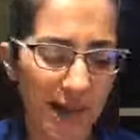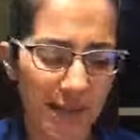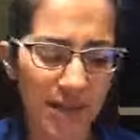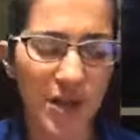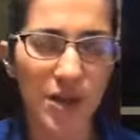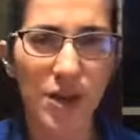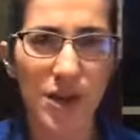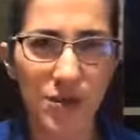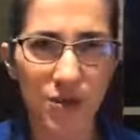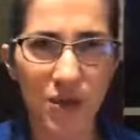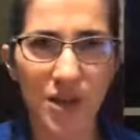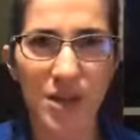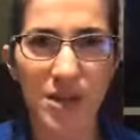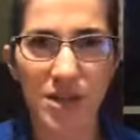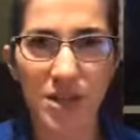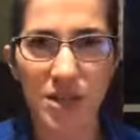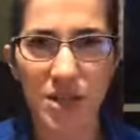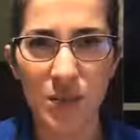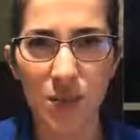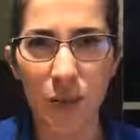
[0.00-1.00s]
Then you get really
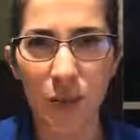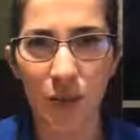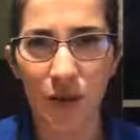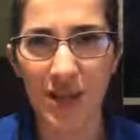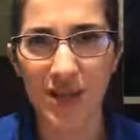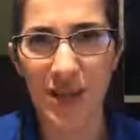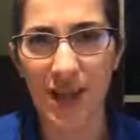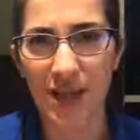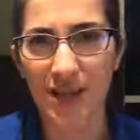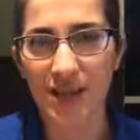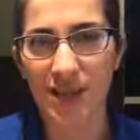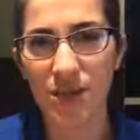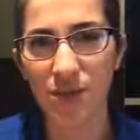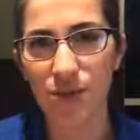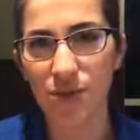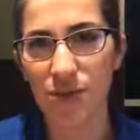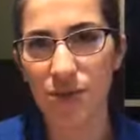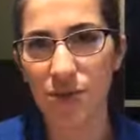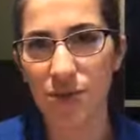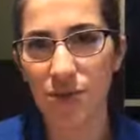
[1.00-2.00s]
disappointed. That
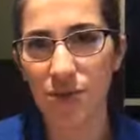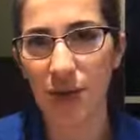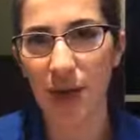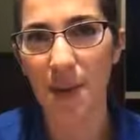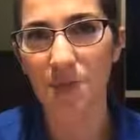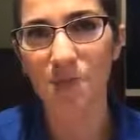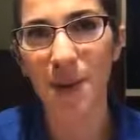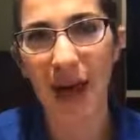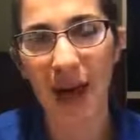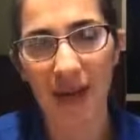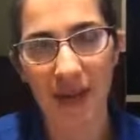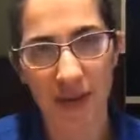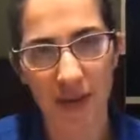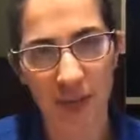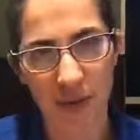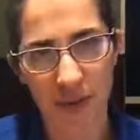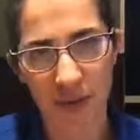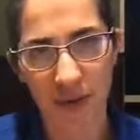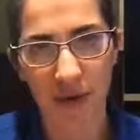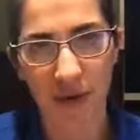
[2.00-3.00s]
yields to a bad
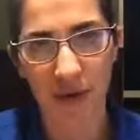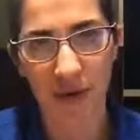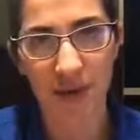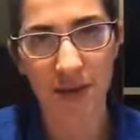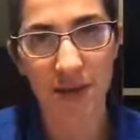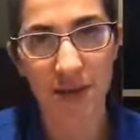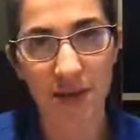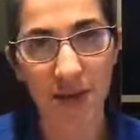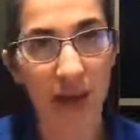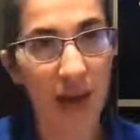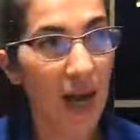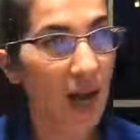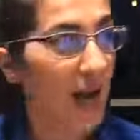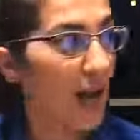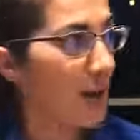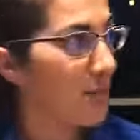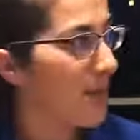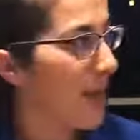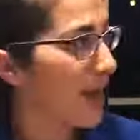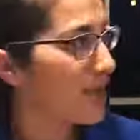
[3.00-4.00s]
experience.
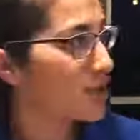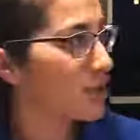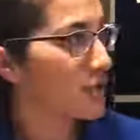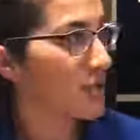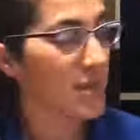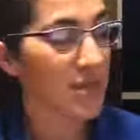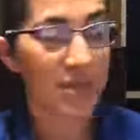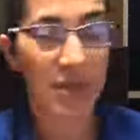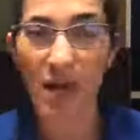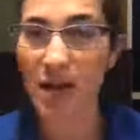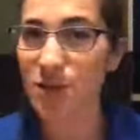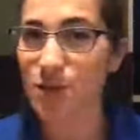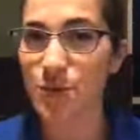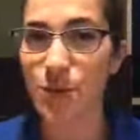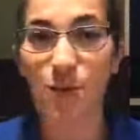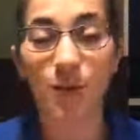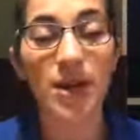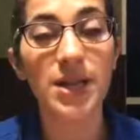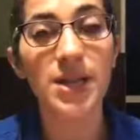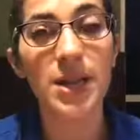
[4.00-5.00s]
Imagine this
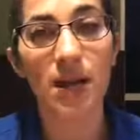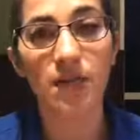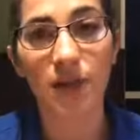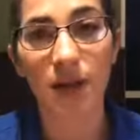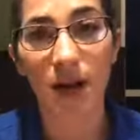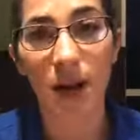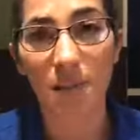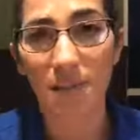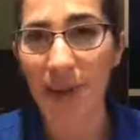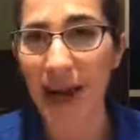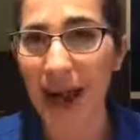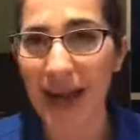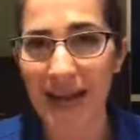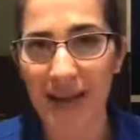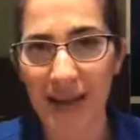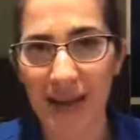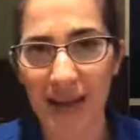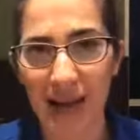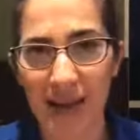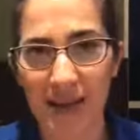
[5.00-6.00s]
customer may never come
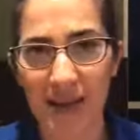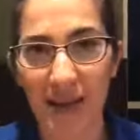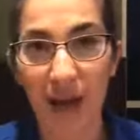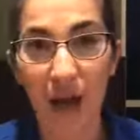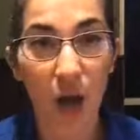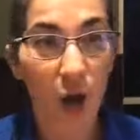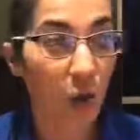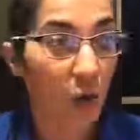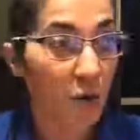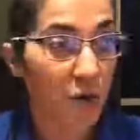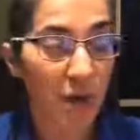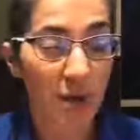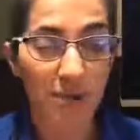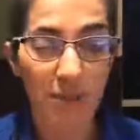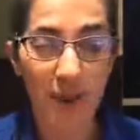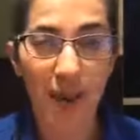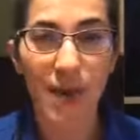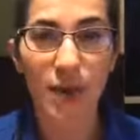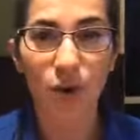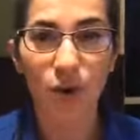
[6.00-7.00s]
back again, or they
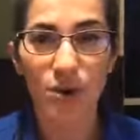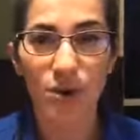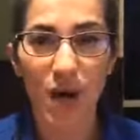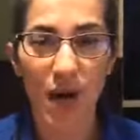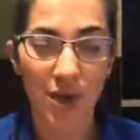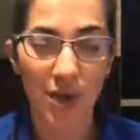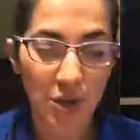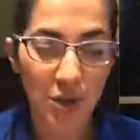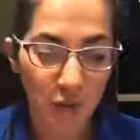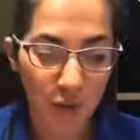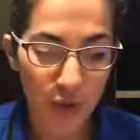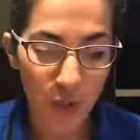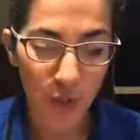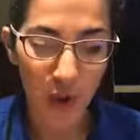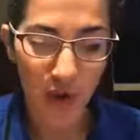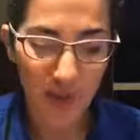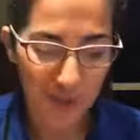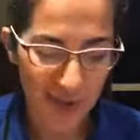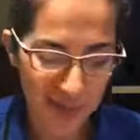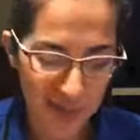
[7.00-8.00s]
may or not. So we
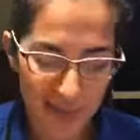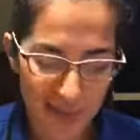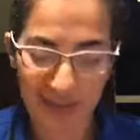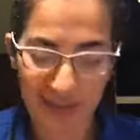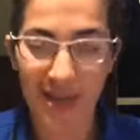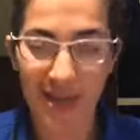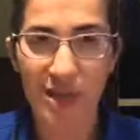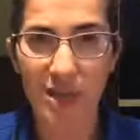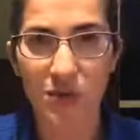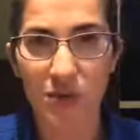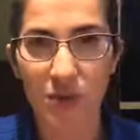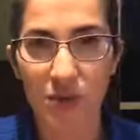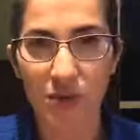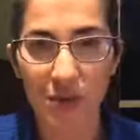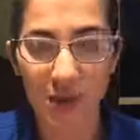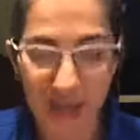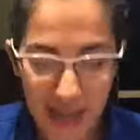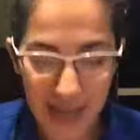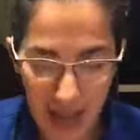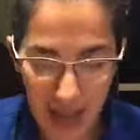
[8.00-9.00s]
want them this
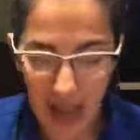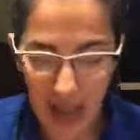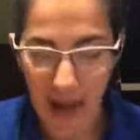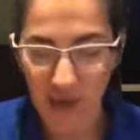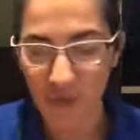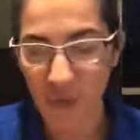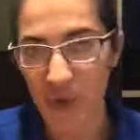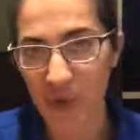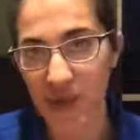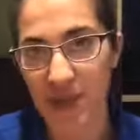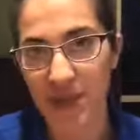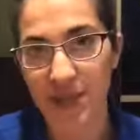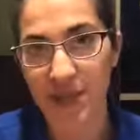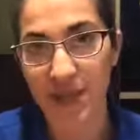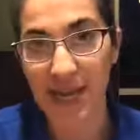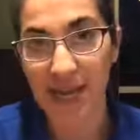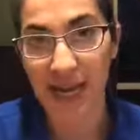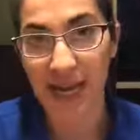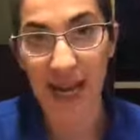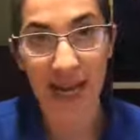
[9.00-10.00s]
experience that they have with us
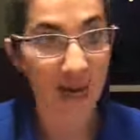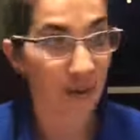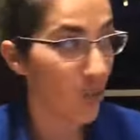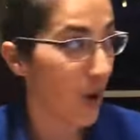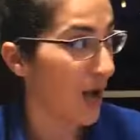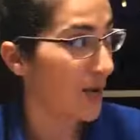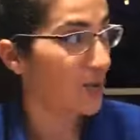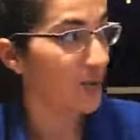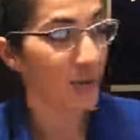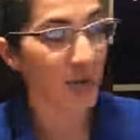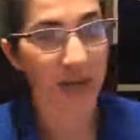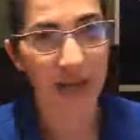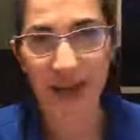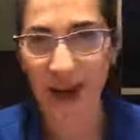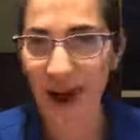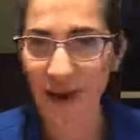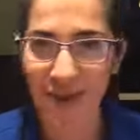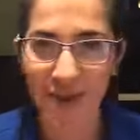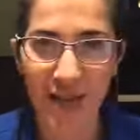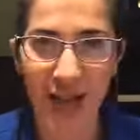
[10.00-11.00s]
tonight while they're in
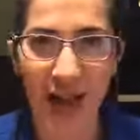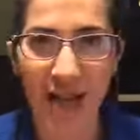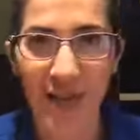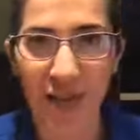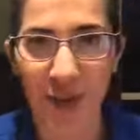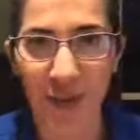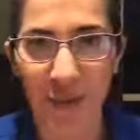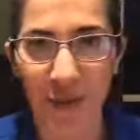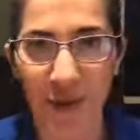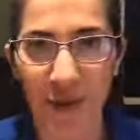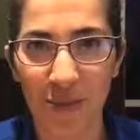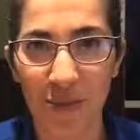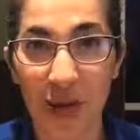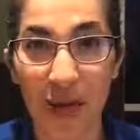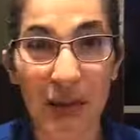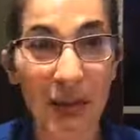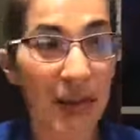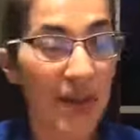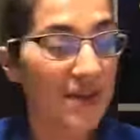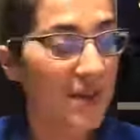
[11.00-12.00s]
our dining room,
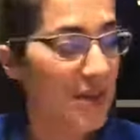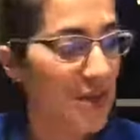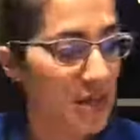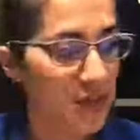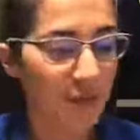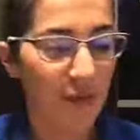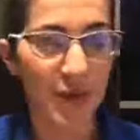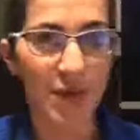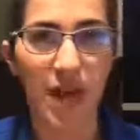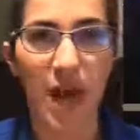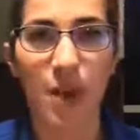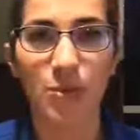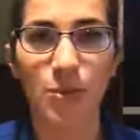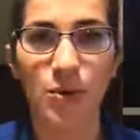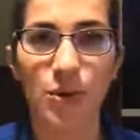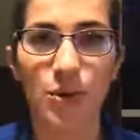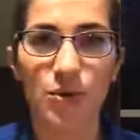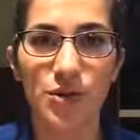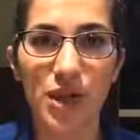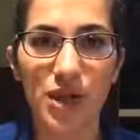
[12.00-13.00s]
that it's
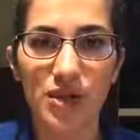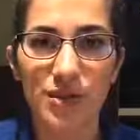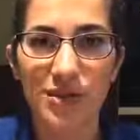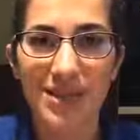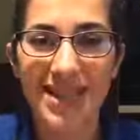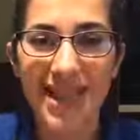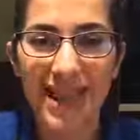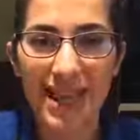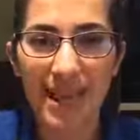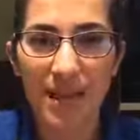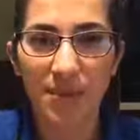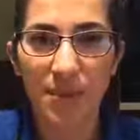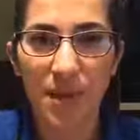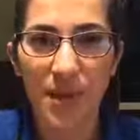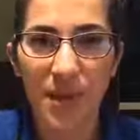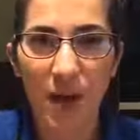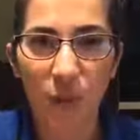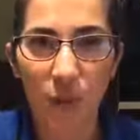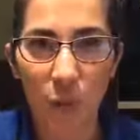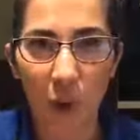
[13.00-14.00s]
phenomenal, that they can
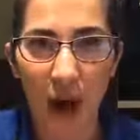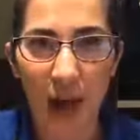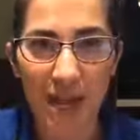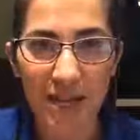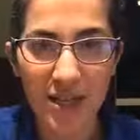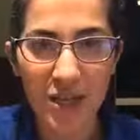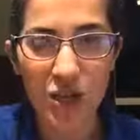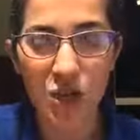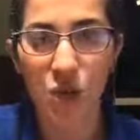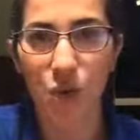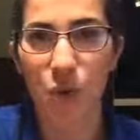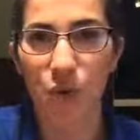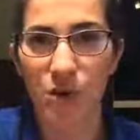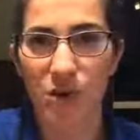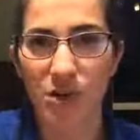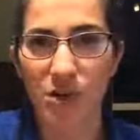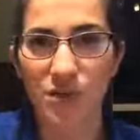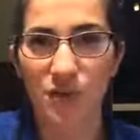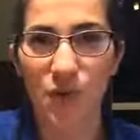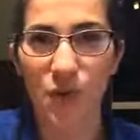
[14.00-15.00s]
make a wise
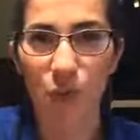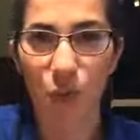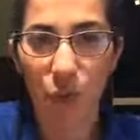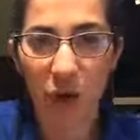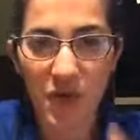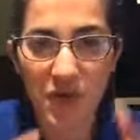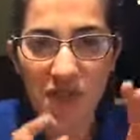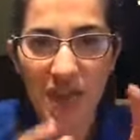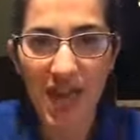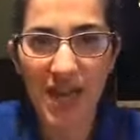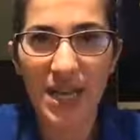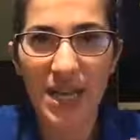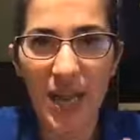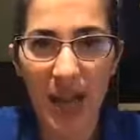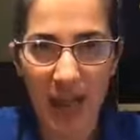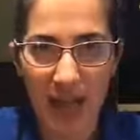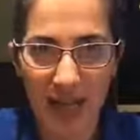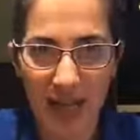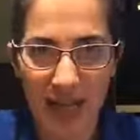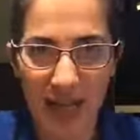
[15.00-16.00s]
choice for what they
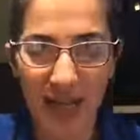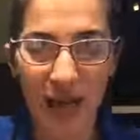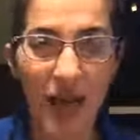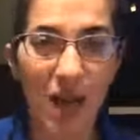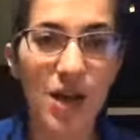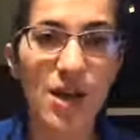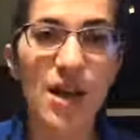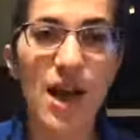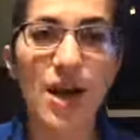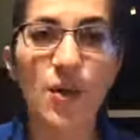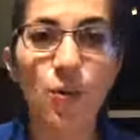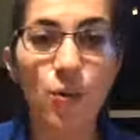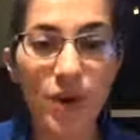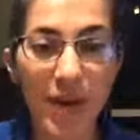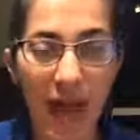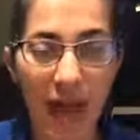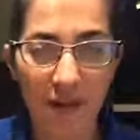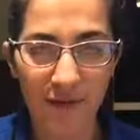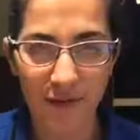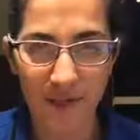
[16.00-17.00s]
like, and we
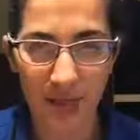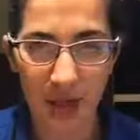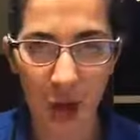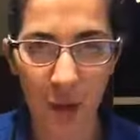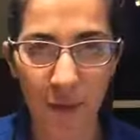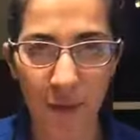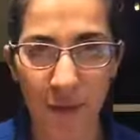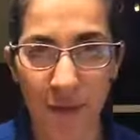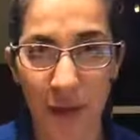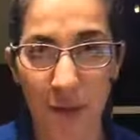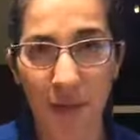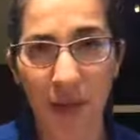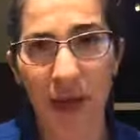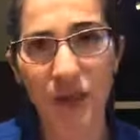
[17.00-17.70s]
have to help them.